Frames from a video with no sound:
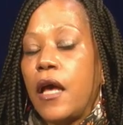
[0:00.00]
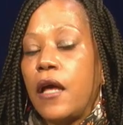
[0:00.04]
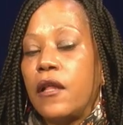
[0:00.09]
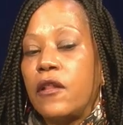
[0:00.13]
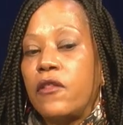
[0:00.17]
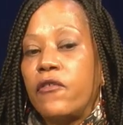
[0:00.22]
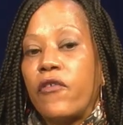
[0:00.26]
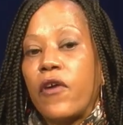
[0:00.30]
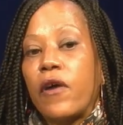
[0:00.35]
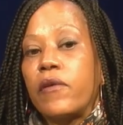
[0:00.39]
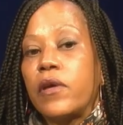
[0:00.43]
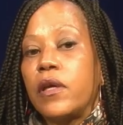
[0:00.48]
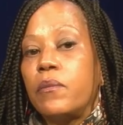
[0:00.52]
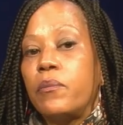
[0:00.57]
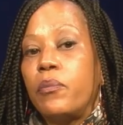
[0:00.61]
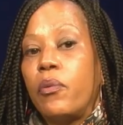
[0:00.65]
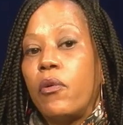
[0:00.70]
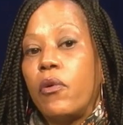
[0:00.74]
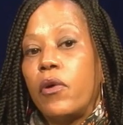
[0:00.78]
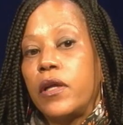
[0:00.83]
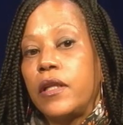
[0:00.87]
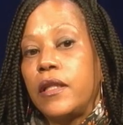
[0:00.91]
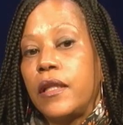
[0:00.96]
it's very
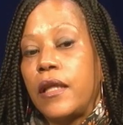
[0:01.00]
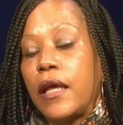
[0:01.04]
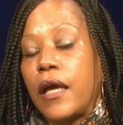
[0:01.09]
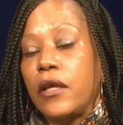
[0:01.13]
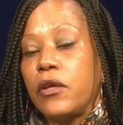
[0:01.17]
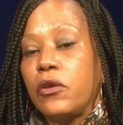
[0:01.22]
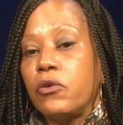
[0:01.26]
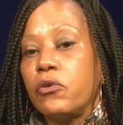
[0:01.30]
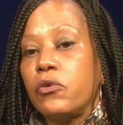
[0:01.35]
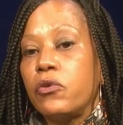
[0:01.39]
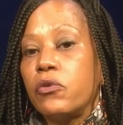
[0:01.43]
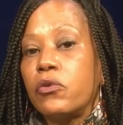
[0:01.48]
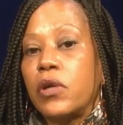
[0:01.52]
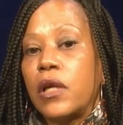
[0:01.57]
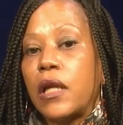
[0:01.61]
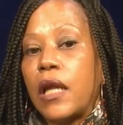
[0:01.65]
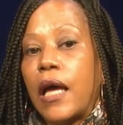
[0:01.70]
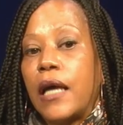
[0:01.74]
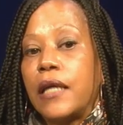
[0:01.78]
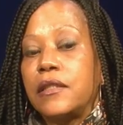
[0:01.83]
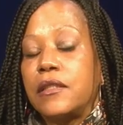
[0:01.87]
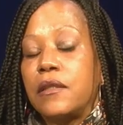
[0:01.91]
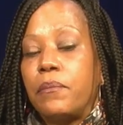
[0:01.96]
important that you
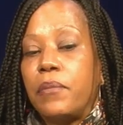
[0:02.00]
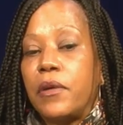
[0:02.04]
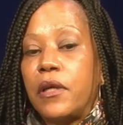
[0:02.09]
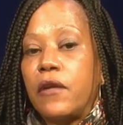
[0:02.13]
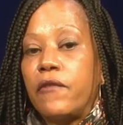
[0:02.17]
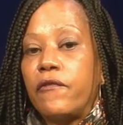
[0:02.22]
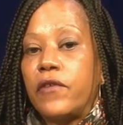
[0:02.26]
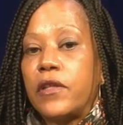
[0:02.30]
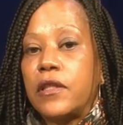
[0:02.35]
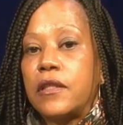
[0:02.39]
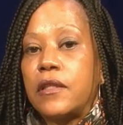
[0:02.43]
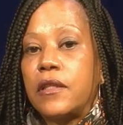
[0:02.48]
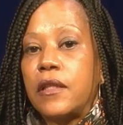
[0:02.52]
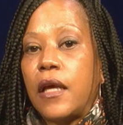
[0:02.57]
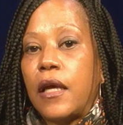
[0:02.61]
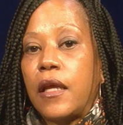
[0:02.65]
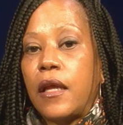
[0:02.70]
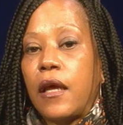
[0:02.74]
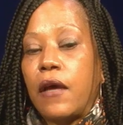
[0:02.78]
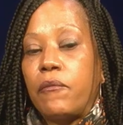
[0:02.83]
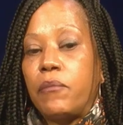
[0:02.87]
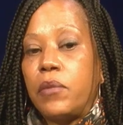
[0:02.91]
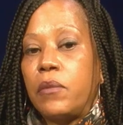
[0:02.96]
utilize the benefits that
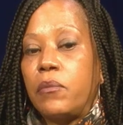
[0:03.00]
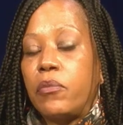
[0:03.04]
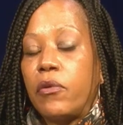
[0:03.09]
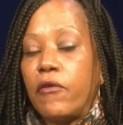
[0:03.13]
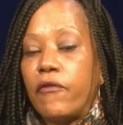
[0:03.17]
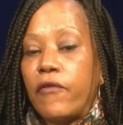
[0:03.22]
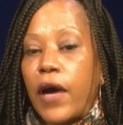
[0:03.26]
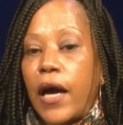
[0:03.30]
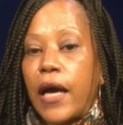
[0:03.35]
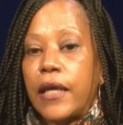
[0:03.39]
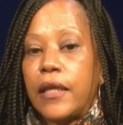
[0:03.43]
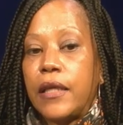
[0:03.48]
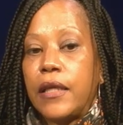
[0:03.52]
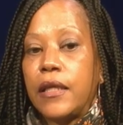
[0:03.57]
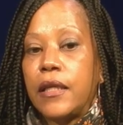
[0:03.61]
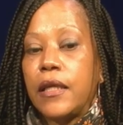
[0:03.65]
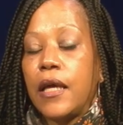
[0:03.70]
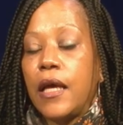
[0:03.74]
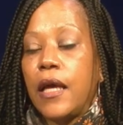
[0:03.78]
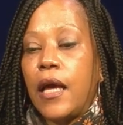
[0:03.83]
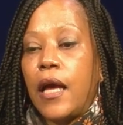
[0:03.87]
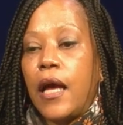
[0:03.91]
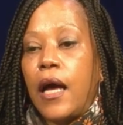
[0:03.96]
have been provided
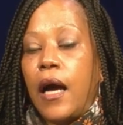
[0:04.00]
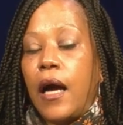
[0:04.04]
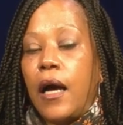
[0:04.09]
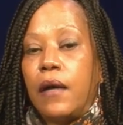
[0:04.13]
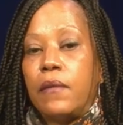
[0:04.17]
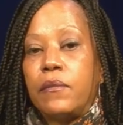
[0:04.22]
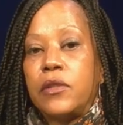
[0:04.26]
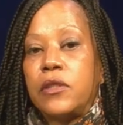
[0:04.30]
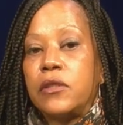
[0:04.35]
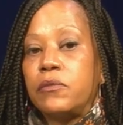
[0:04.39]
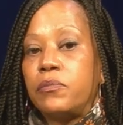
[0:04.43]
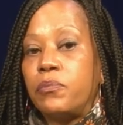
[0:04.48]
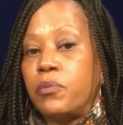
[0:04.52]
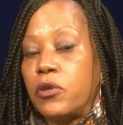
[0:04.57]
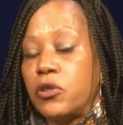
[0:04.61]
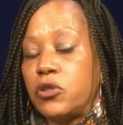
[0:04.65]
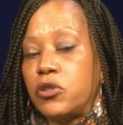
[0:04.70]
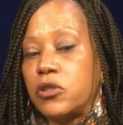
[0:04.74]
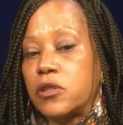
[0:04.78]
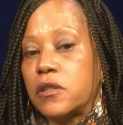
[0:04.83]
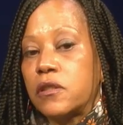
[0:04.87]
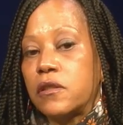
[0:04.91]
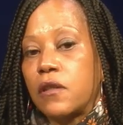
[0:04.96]
um, to
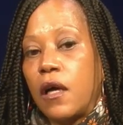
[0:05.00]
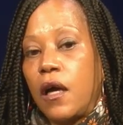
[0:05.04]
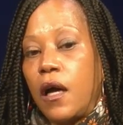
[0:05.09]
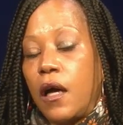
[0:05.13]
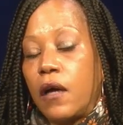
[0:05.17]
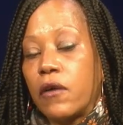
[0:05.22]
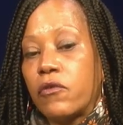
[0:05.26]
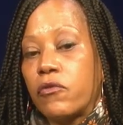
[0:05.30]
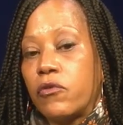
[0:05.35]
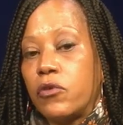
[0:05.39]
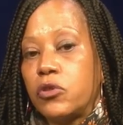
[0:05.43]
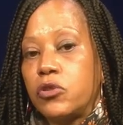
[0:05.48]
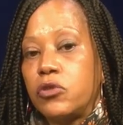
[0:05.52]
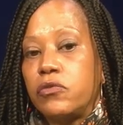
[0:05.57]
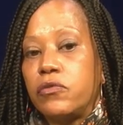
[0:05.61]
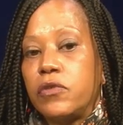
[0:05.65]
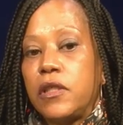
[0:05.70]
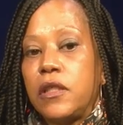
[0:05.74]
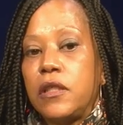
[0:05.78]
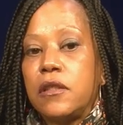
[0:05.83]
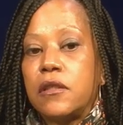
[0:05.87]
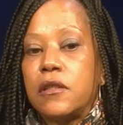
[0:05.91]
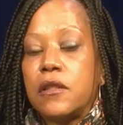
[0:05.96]
purchase uh,
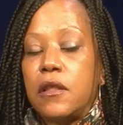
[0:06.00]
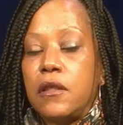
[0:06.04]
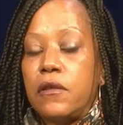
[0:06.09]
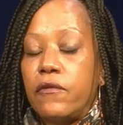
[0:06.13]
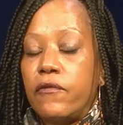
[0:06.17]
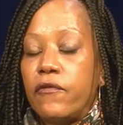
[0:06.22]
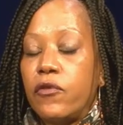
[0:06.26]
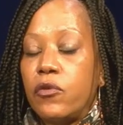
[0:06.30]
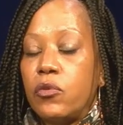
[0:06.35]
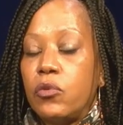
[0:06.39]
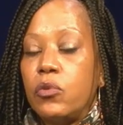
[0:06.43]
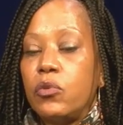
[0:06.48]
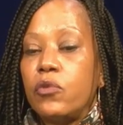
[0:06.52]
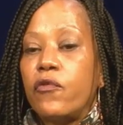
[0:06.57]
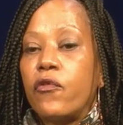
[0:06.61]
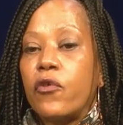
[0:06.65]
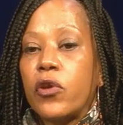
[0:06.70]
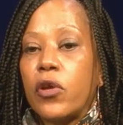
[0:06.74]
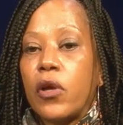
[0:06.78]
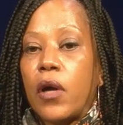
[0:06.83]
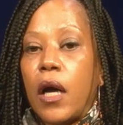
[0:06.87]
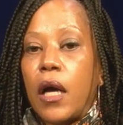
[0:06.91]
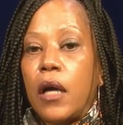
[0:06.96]
groceries and food for
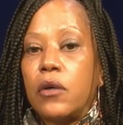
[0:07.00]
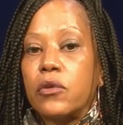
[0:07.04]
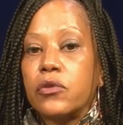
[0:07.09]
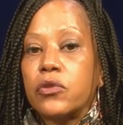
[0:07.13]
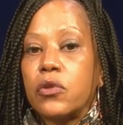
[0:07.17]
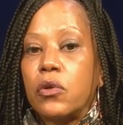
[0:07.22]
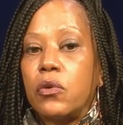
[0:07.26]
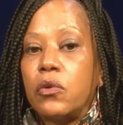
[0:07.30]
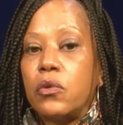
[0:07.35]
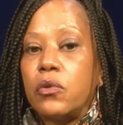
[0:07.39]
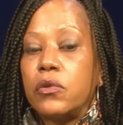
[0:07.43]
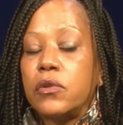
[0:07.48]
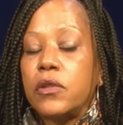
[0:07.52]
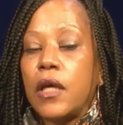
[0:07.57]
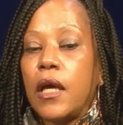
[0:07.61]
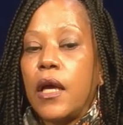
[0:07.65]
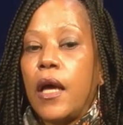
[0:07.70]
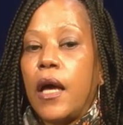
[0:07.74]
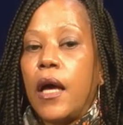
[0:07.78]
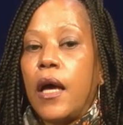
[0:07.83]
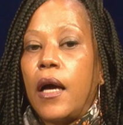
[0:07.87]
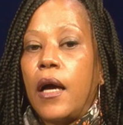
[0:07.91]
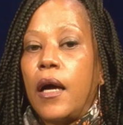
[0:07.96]
your household
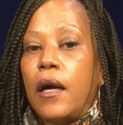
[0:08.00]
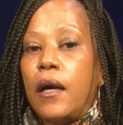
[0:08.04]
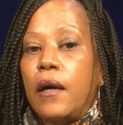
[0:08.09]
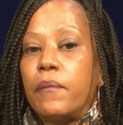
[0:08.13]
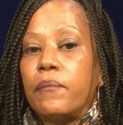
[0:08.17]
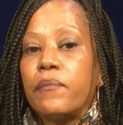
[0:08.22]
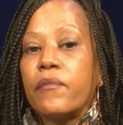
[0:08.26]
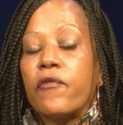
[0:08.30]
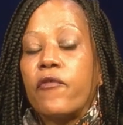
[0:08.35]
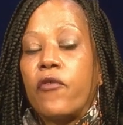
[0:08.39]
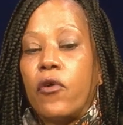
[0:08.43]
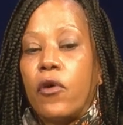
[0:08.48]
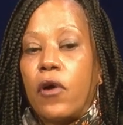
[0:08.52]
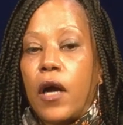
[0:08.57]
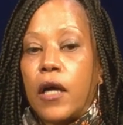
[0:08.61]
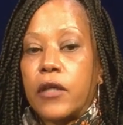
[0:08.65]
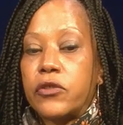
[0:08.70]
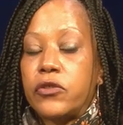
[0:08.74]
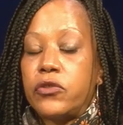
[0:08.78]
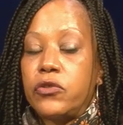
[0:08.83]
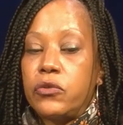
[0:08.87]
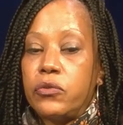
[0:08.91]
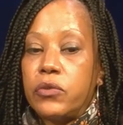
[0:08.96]
um, for our
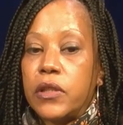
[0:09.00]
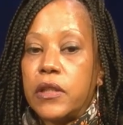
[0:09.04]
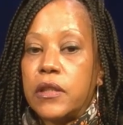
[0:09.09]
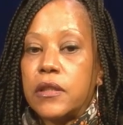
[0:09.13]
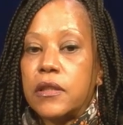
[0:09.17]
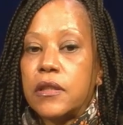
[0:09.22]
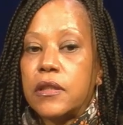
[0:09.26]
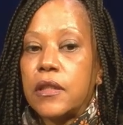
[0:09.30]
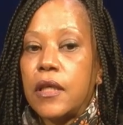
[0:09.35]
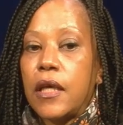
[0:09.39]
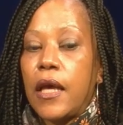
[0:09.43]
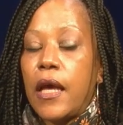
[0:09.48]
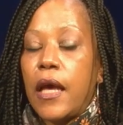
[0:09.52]
students.